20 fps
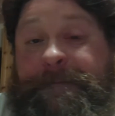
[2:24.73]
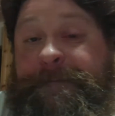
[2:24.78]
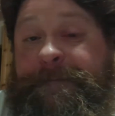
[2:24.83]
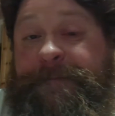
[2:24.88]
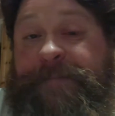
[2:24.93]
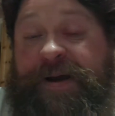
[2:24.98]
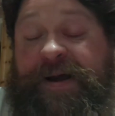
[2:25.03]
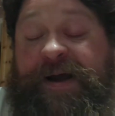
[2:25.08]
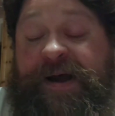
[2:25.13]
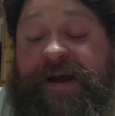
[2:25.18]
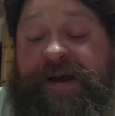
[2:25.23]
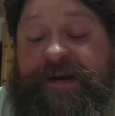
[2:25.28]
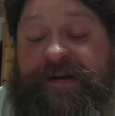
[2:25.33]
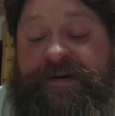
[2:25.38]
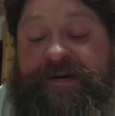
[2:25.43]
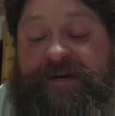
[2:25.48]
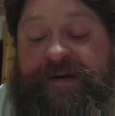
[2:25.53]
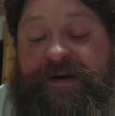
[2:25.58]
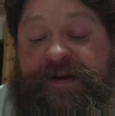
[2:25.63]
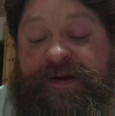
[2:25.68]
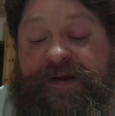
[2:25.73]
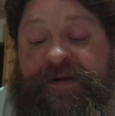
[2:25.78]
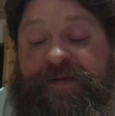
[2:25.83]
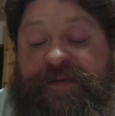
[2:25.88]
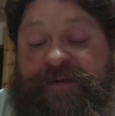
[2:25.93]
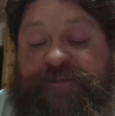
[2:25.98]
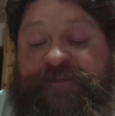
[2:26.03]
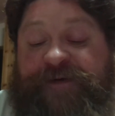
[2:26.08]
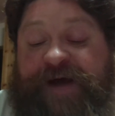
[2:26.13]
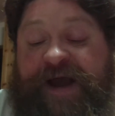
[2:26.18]
But
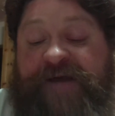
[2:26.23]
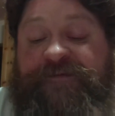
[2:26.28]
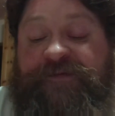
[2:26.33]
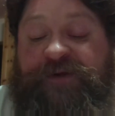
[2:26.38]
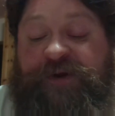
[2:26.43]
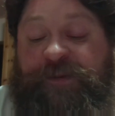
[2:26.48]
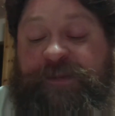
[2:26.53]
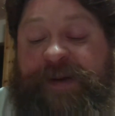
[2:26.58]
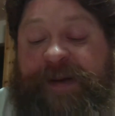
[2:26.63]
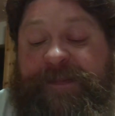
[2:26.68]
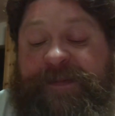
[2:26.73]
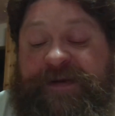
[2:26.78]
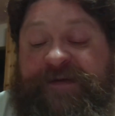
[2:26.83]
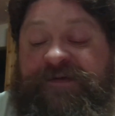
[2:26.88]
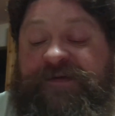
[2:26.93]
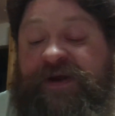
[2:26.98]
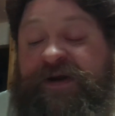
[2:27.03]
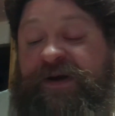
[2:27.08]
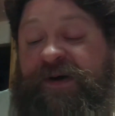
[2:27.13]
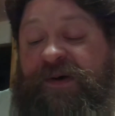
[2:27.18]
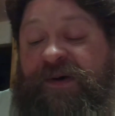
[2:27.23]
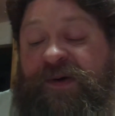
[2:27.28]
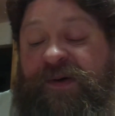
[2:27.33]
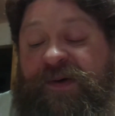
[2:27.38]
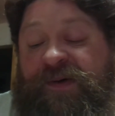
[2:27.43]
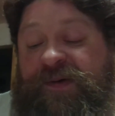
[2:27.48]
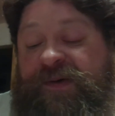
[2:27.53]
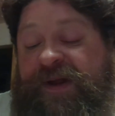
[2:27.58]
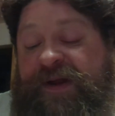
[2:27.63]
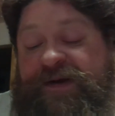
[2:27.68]
the five little puppies dug a
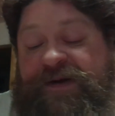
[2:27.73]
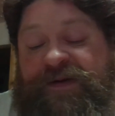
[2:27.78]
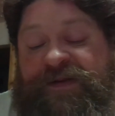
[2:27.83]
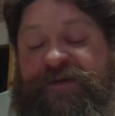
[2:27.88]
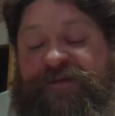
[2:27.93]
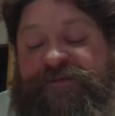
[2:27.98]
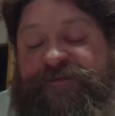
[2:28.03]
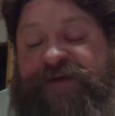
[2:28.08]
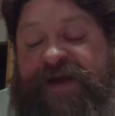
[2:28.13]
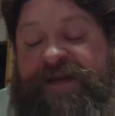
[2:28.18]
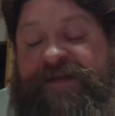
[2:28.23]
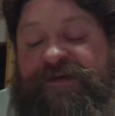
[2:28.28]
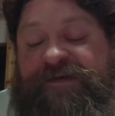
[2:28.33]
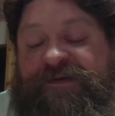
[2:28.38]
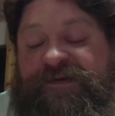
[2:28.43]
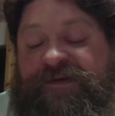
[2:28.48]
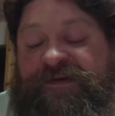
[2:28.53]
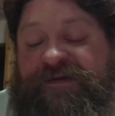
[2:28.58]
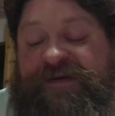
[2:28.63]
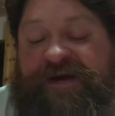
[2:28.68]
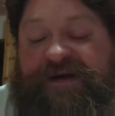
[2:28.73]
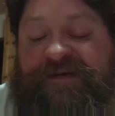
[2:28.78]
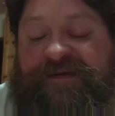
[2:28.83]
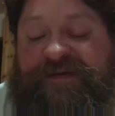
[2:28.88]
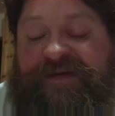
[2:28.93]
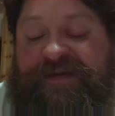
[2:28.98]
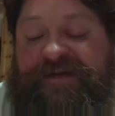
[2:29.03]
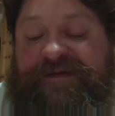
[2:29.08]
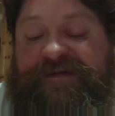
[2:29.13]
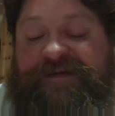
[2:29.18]
hole under the fence
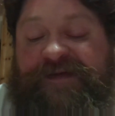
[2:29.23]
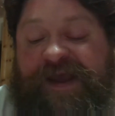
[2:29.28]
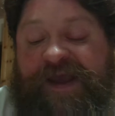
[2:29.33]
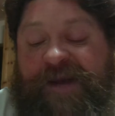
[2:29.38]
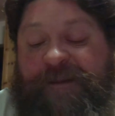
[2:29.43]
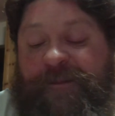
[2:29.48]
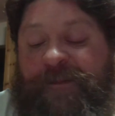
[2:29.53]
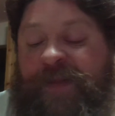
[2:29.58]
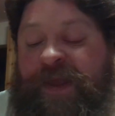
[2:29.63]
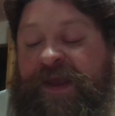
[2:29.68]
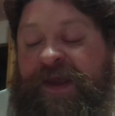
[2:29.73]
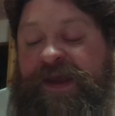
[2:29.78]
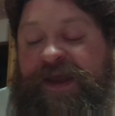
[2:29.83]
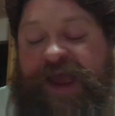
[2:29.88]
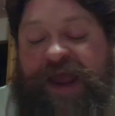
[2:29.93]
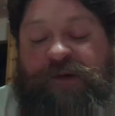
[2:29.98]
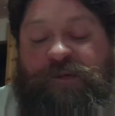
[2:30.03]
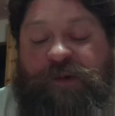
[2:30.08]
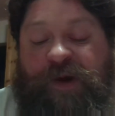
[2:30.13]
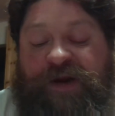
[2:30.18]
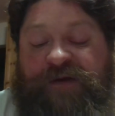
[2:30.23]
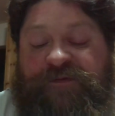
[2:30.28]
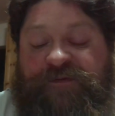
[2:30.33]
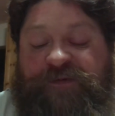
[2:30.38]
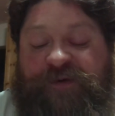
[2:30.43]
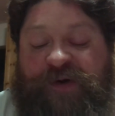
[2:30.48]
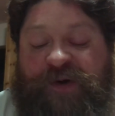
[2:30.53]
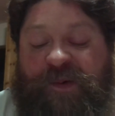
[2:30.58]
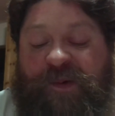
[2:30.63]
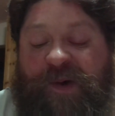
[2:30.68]
just the same and went
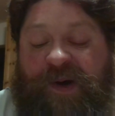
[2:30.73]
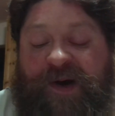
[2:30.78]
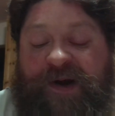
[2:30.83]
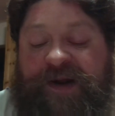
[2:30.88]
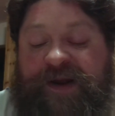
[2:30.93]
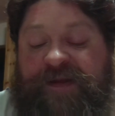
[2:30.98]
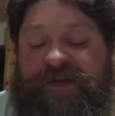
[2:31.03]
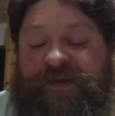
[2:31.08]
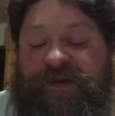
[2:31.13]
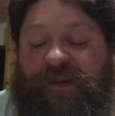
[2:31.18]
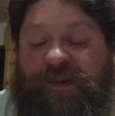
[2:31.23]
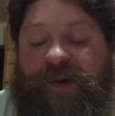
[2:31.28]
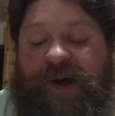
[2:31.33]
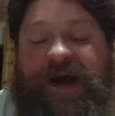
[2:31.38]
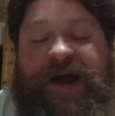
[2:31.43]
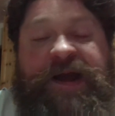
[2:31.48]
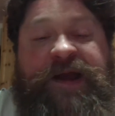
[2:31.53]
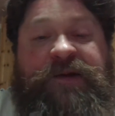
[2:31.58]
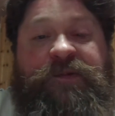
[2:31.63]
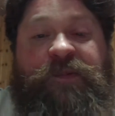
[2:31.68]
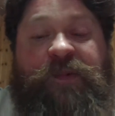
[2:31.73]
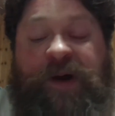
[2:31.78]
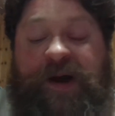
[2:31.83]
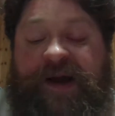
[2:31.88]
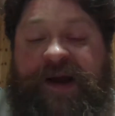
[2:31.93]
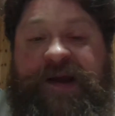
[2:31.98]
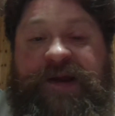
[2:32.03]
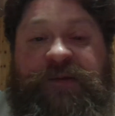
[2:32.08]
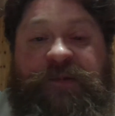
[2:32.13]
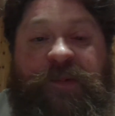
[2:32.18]
for a walk in the wide,
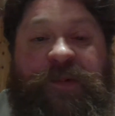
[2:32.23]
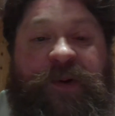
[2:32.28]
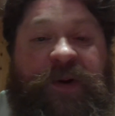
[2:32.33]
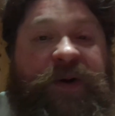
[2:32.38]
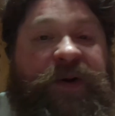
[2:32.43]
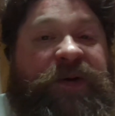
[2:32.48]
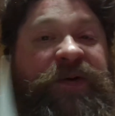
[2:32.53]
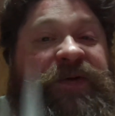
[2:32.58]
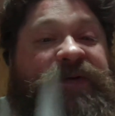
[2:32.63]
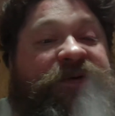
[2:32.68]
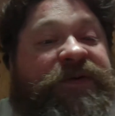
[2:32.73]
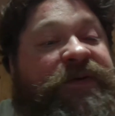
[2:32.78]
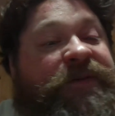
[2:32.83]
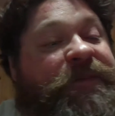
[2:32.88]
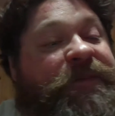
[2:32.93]
wide world.